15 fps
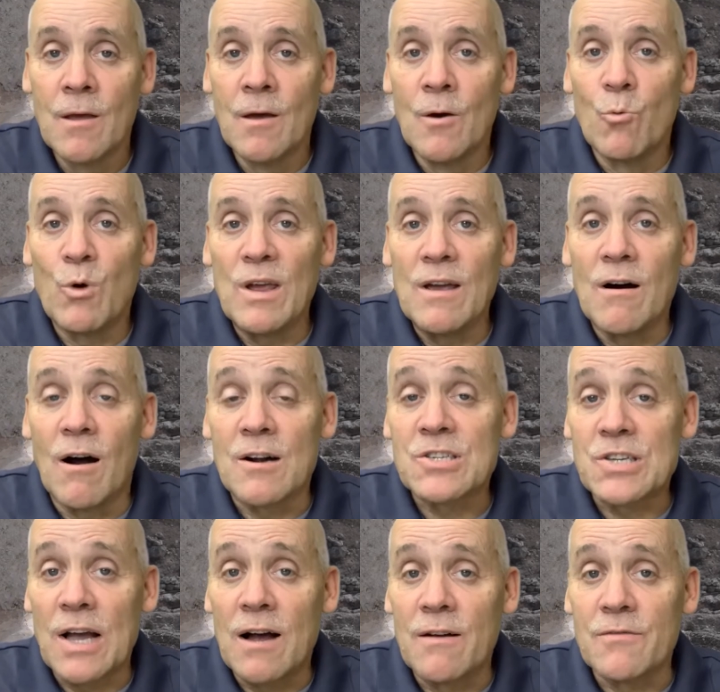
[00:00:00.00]
We
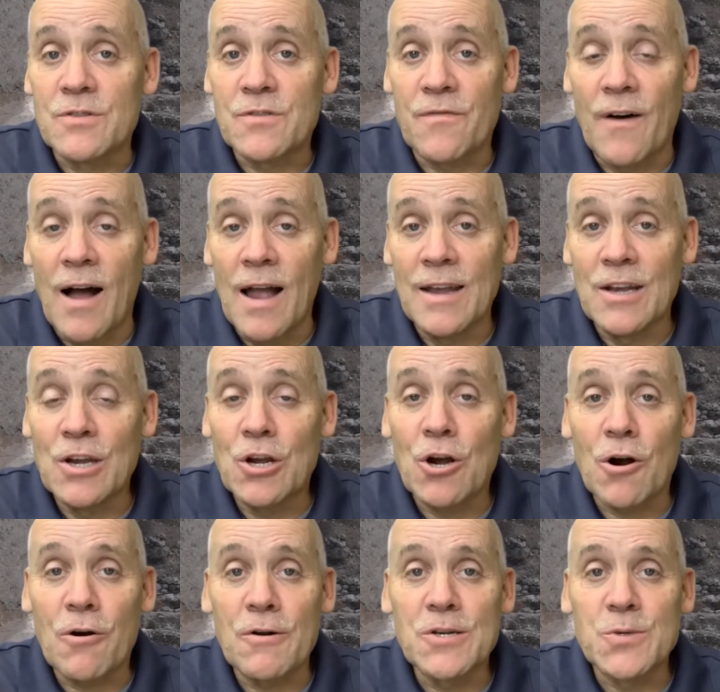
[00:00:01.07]
ourselves find
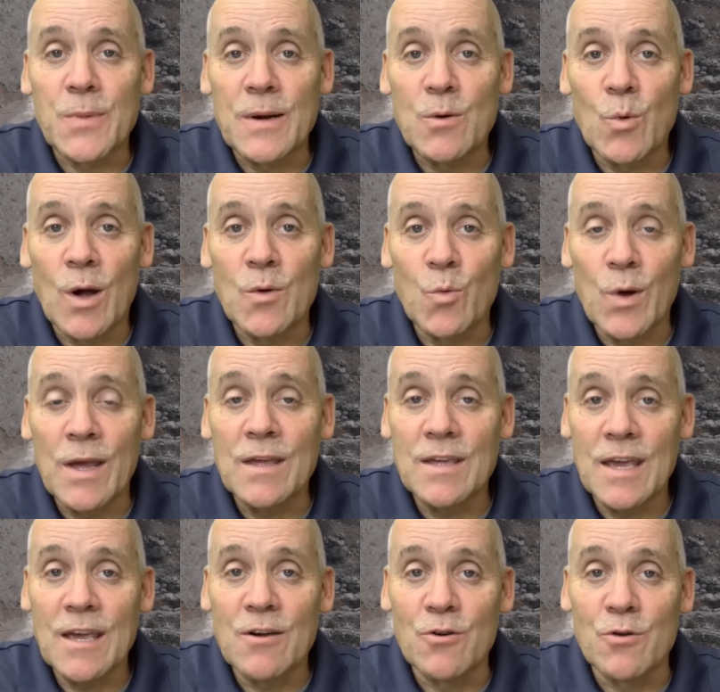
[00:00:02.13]
encouragement when we
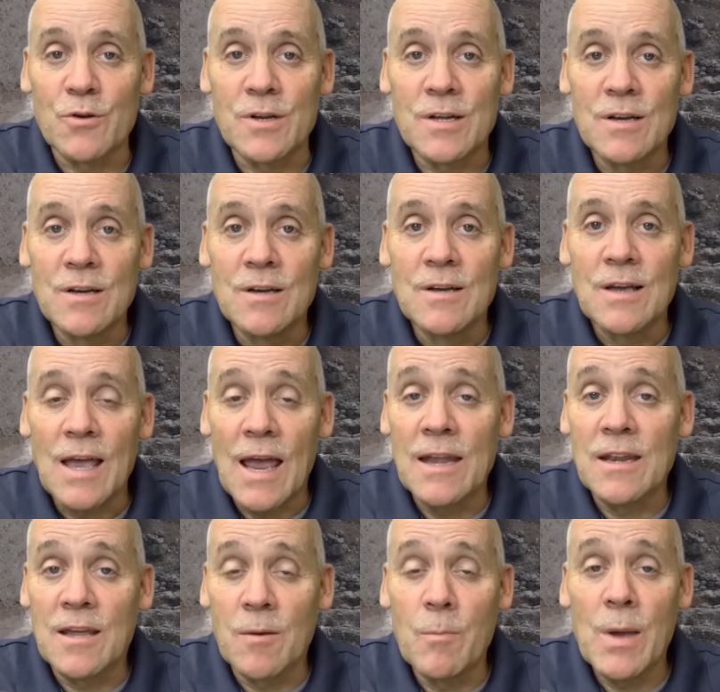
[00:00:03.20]
yield
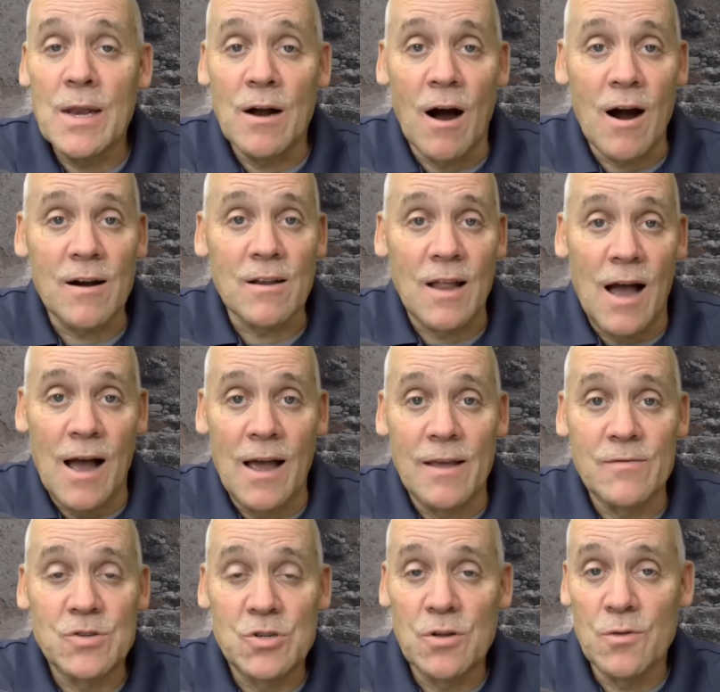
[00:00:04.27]
and commit our
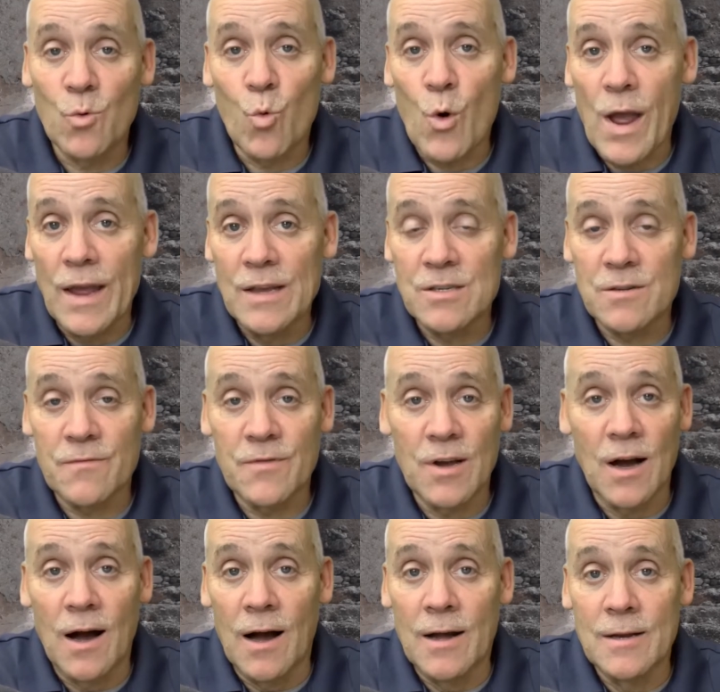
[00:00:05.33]
lives to the ways of
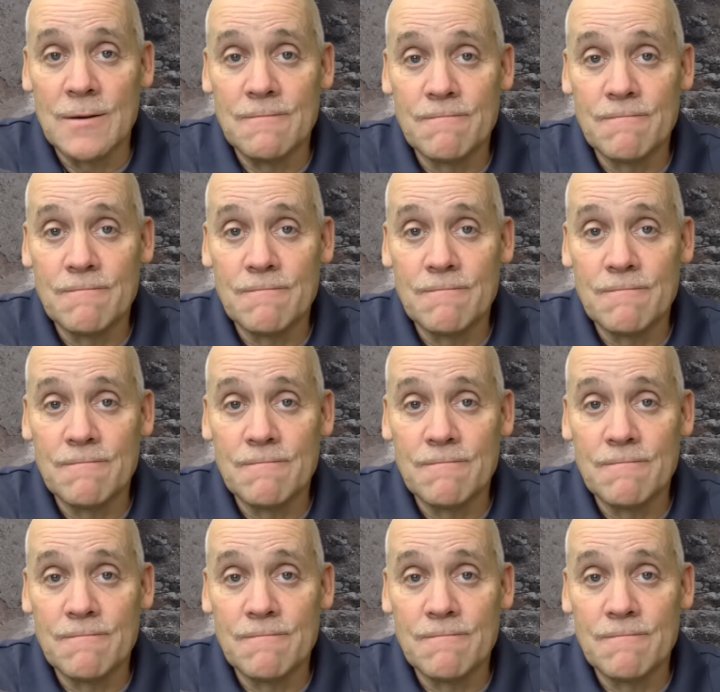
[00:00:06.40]
God.